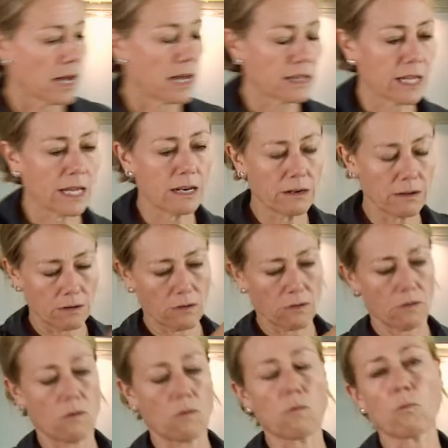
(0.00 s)
And then
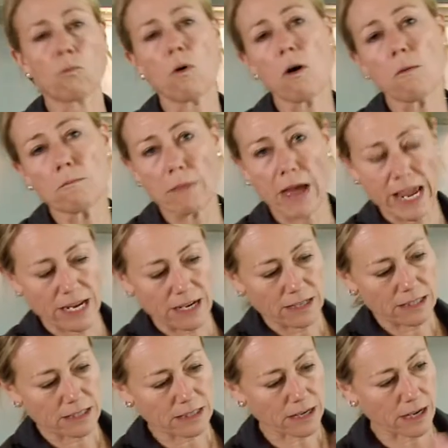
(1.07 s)
what
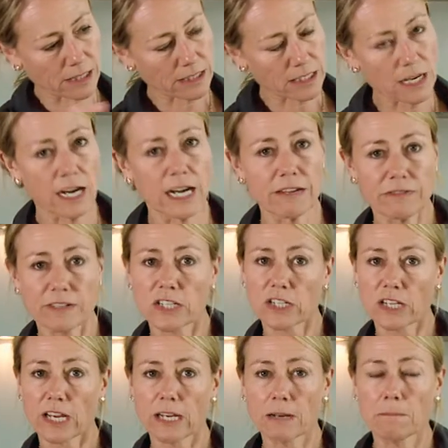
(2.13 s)
makes a Thai fish
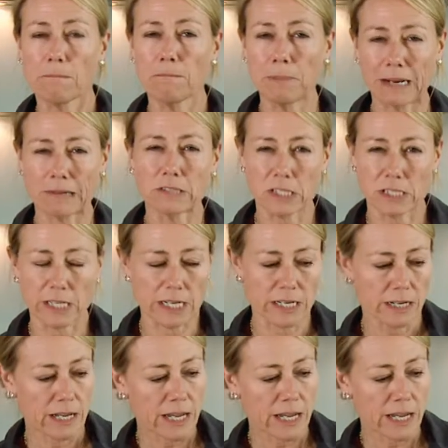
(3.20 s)
cake bouncy